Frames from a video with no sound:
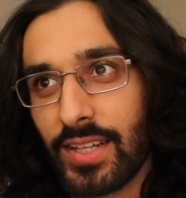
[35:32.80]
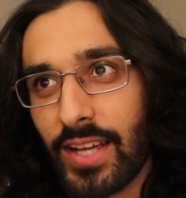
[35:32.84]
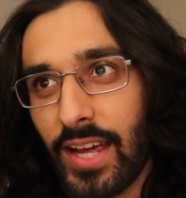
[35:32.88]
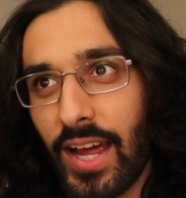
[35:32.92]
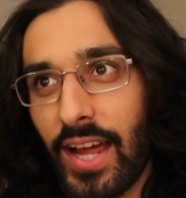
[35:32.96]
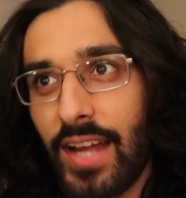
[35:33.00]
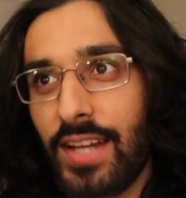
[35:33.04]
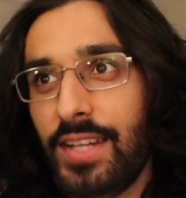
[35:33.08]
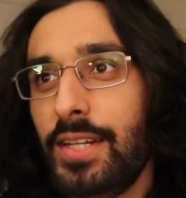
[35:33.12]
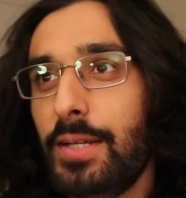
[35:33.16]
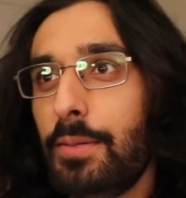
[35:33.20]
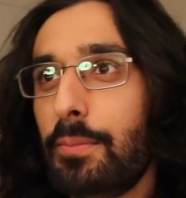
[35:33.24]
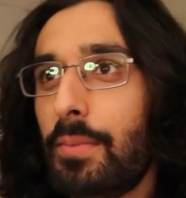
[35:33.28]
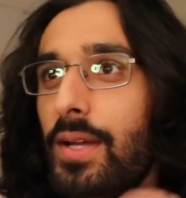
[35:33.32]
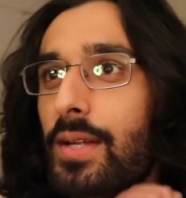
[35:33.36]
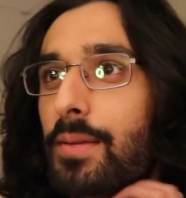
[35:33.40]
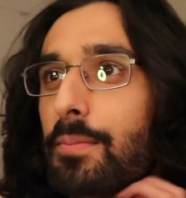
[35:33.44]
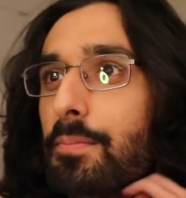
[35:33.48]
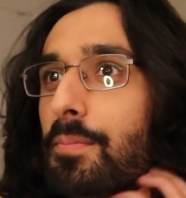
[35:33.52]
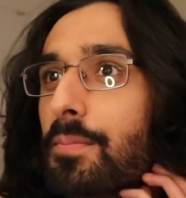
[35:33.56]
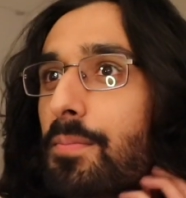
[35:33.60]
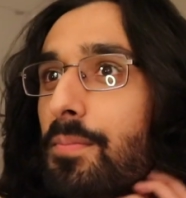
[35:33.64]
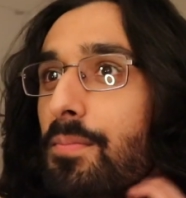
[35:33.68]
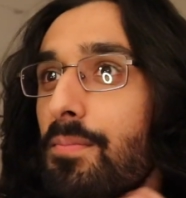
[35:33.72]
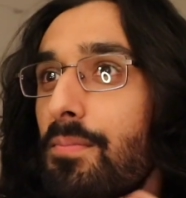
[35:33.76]
I think
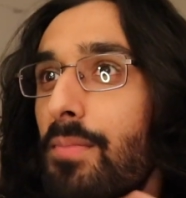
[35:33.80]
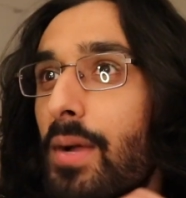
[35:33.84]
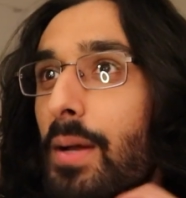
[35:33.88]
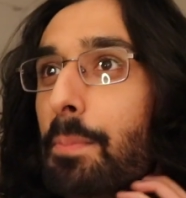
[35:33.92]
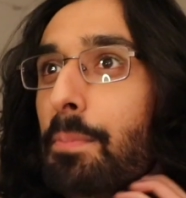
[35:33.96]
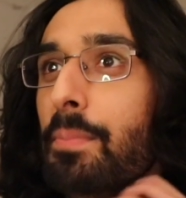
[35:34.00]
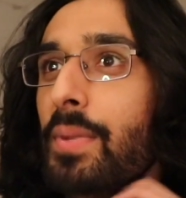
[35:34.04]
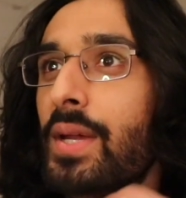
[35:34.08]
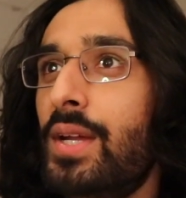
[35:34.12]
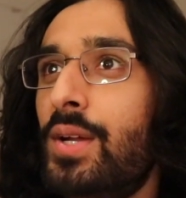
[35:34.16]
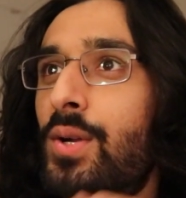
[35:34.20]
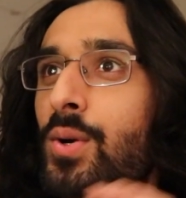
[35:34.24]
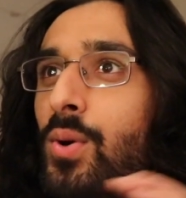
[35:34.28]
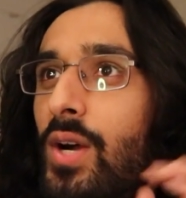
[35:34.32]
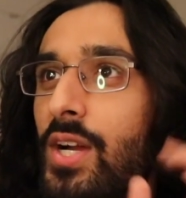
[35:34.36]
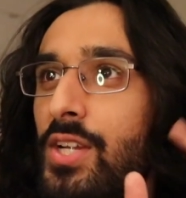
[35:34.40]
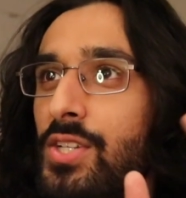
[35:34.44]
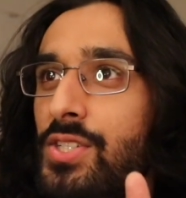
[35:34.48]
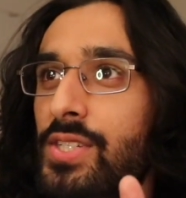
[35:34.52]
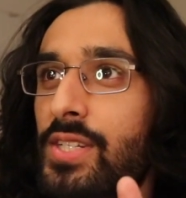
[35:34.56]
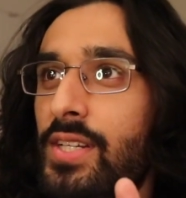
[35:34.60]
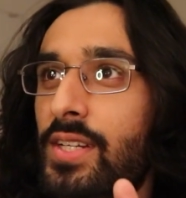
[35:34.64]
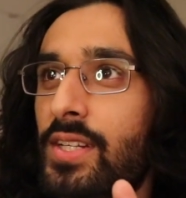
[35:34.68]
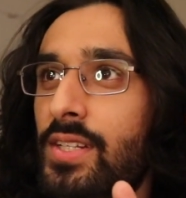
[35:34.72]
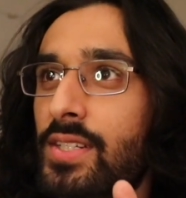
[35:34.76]
my big
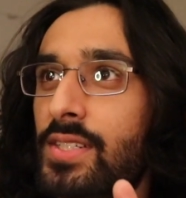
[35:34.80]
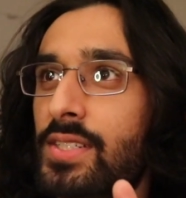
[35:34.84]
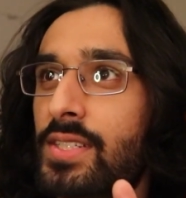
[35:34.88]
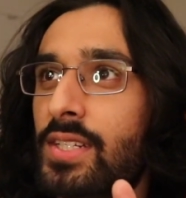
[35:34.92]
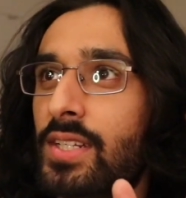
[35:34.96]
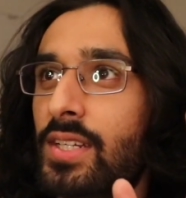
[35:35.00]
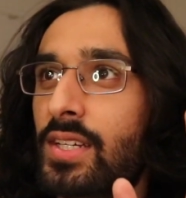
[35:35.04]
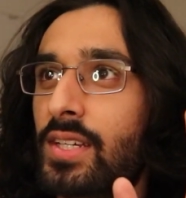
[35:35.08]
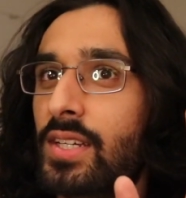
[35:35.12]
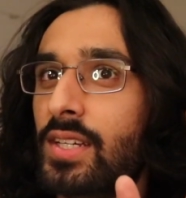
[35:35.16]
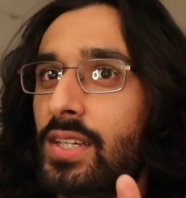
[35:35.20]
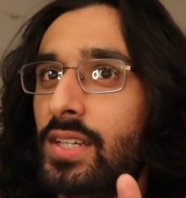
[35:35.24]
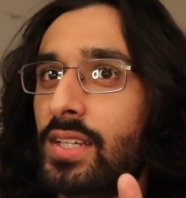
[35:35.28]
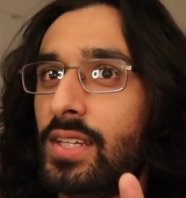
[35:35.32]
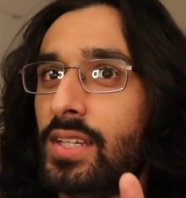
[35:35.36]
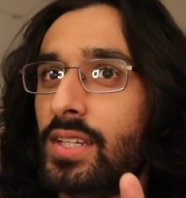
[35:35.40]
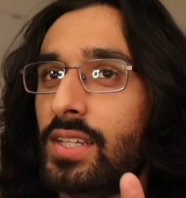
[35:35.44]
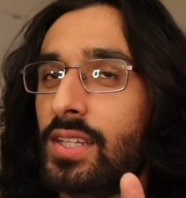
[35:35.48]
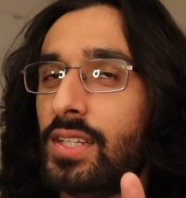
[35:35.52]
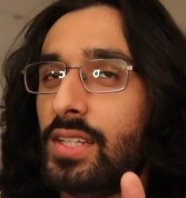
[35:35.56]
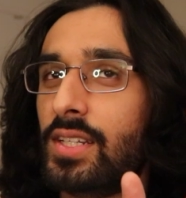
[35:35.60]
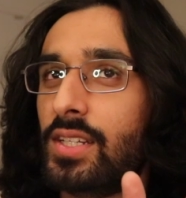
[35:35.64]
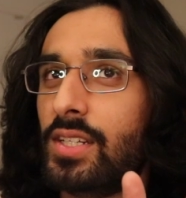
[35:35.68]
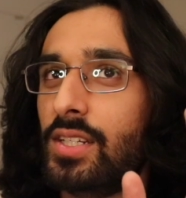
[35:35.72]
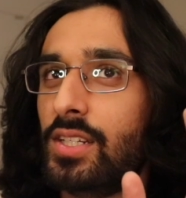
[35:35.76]
question is,
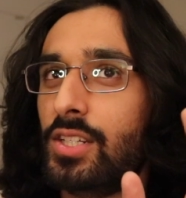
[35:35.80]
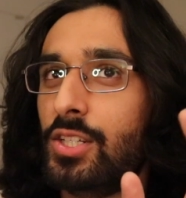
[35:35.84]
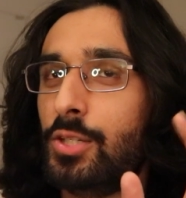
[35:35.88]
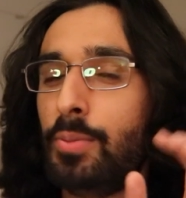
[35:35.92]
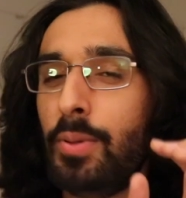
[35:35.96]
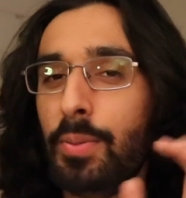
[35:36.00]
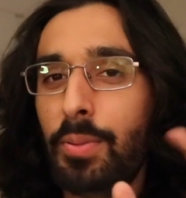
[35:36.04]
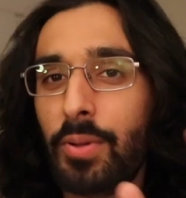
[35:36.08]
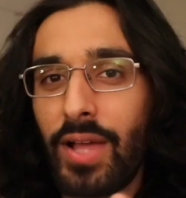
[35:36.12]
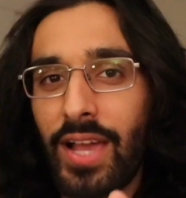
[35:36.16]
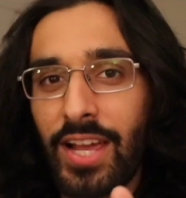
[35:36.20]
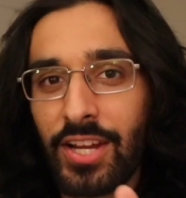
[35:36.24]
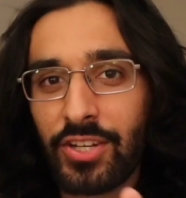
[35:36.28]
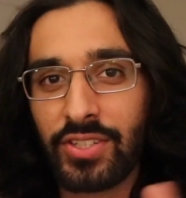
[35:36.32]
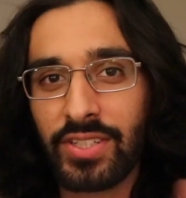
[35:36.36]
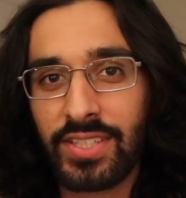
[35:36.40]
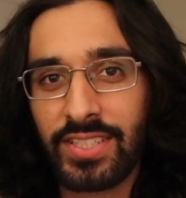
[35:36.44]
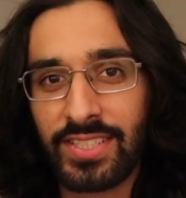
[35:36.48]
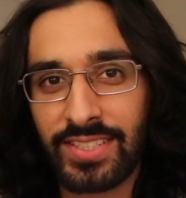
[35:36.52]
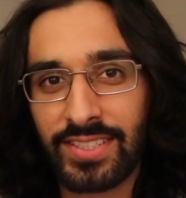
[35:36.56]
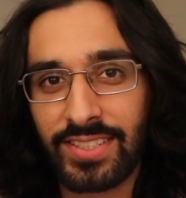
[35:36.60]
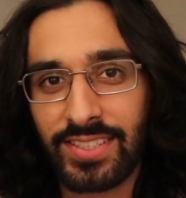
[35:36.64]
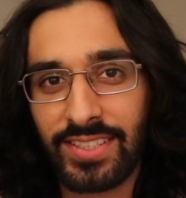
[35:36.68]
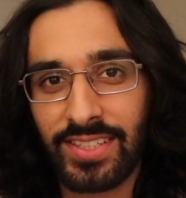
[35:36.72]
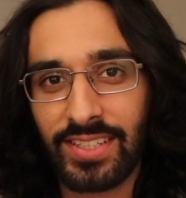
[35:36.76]
do people actually
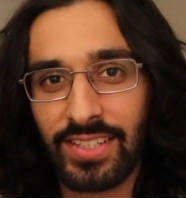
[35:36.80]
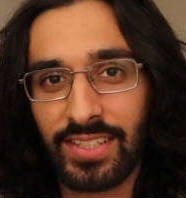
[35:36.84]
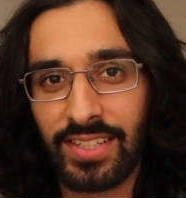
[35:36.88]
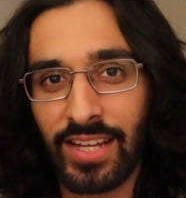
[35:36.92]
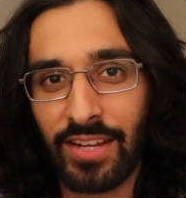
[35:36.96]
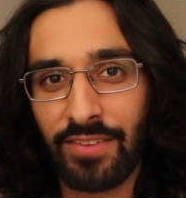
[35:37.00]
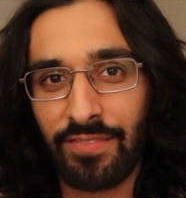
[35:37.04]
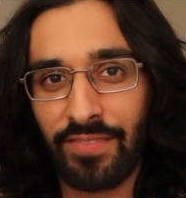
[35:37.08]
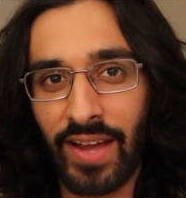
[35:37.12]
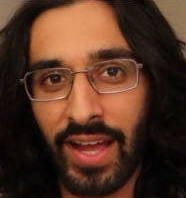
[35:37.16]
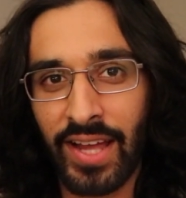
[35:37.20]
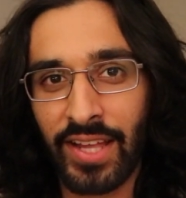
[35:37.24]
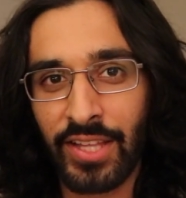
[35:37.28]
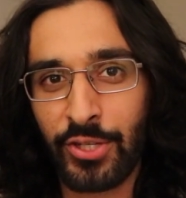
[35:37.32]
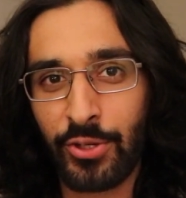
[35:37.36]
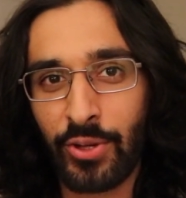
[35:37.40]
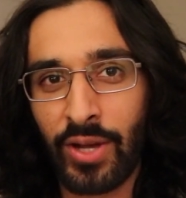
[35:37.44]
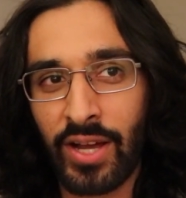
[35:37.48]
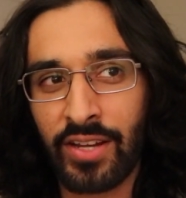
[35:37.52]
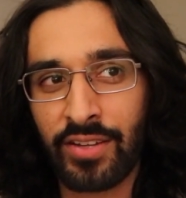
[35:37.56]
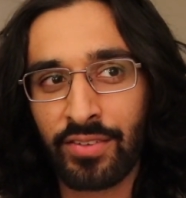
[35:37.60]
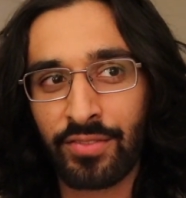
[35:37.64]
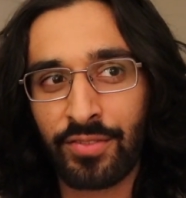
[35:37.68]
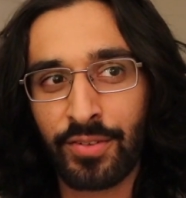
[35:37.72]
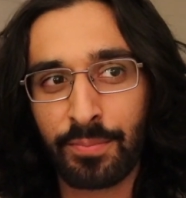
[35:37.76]
get value
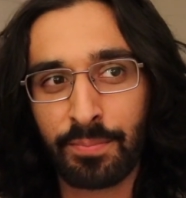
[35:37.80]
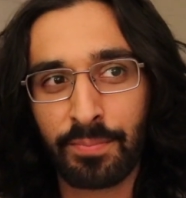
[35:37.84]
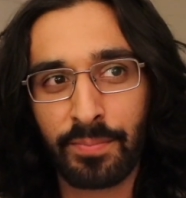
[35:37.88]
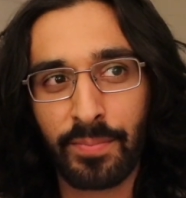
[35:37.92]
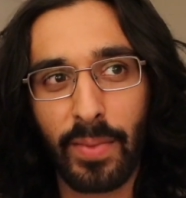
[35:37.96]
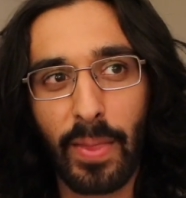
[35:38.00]
out of them?